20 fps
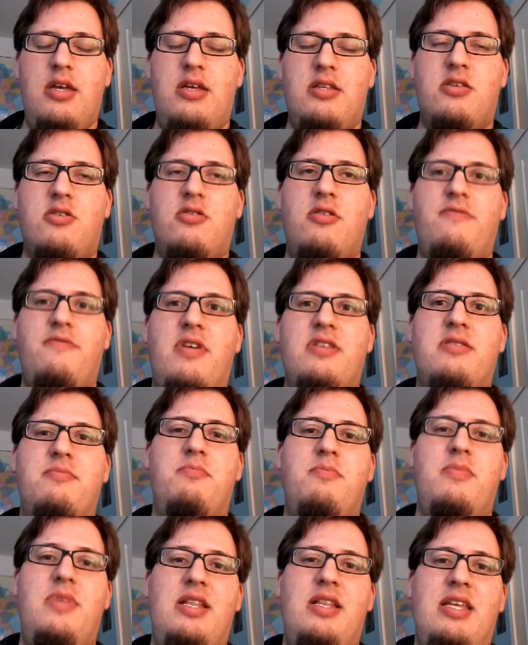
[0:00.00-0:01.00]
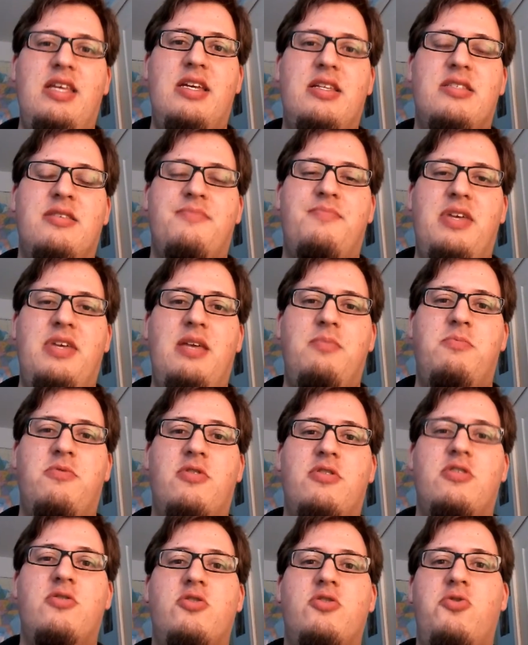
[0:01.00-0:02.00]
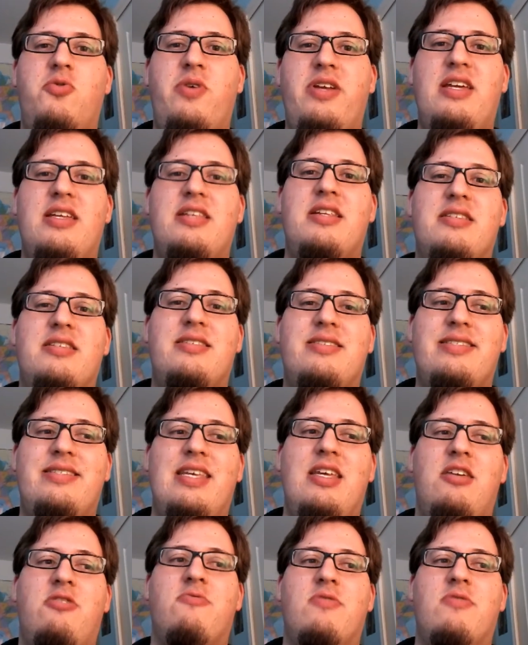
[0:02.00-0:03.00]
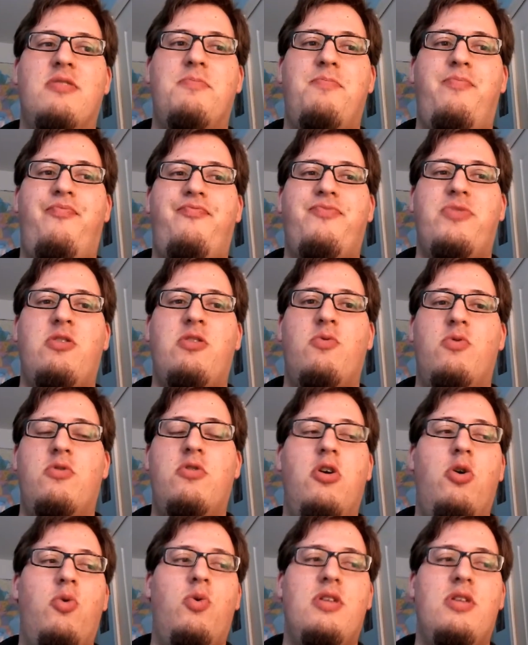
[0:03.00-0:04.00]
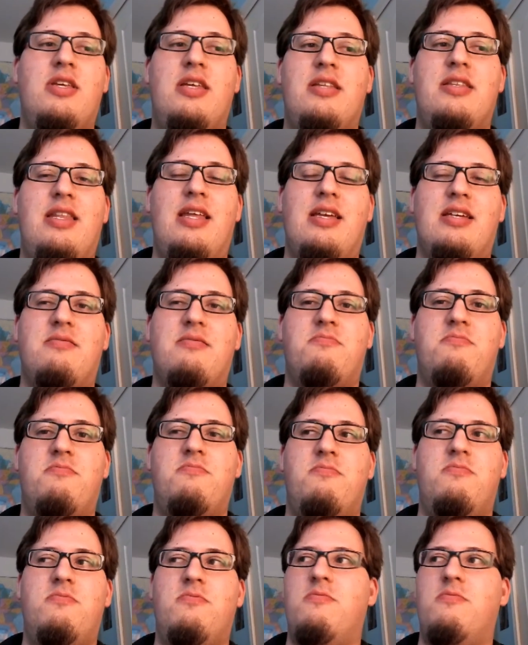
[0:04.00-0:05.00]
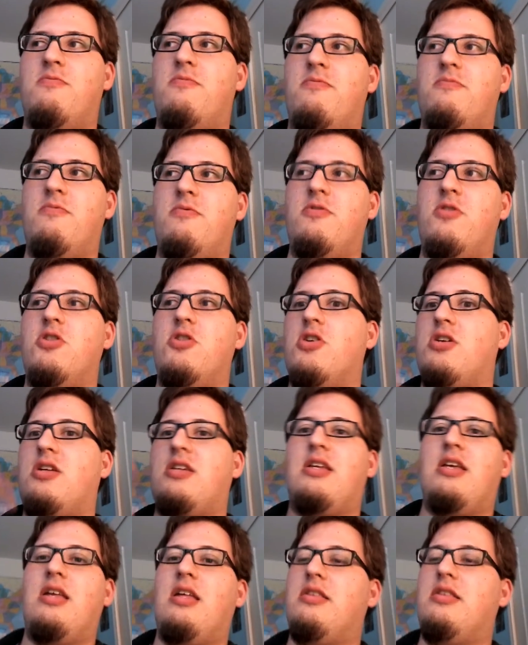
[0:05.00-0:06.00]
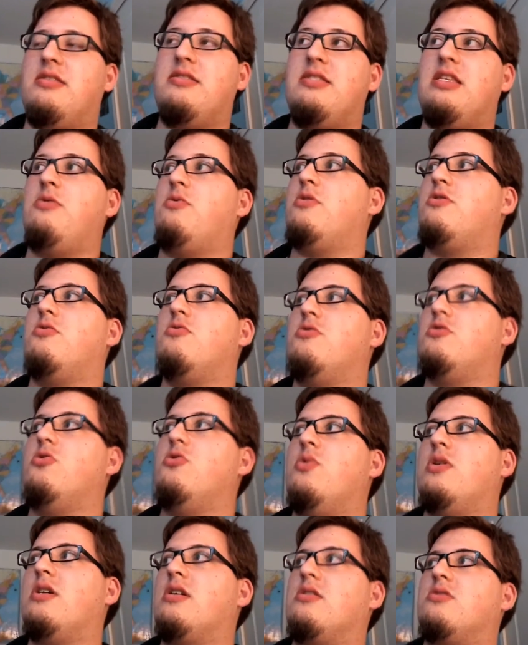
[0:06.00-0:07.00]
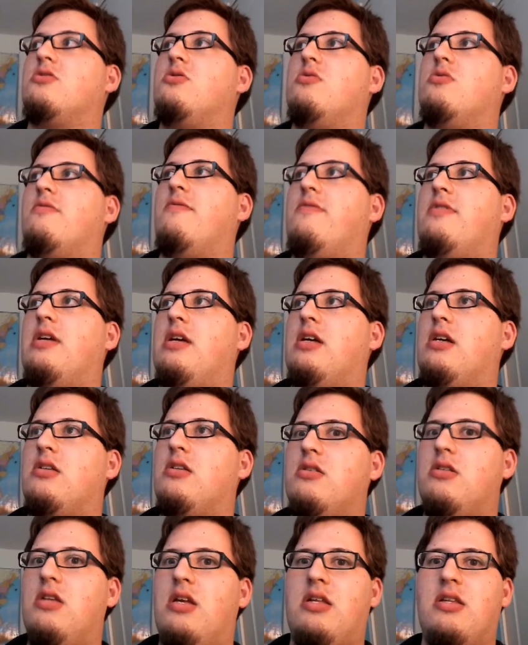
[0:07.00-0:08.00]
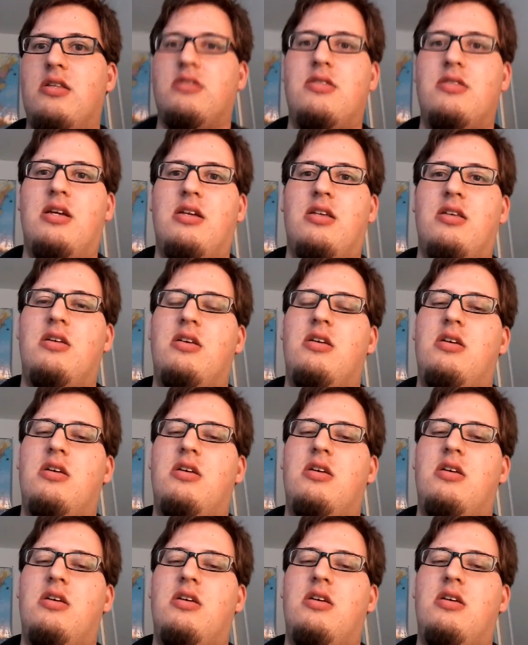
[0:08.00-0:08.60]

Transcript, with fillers: It's going to affect millions of people, and they're doing it in secret where no one can, like, look and see what they're doing, sort of thing. And it's like,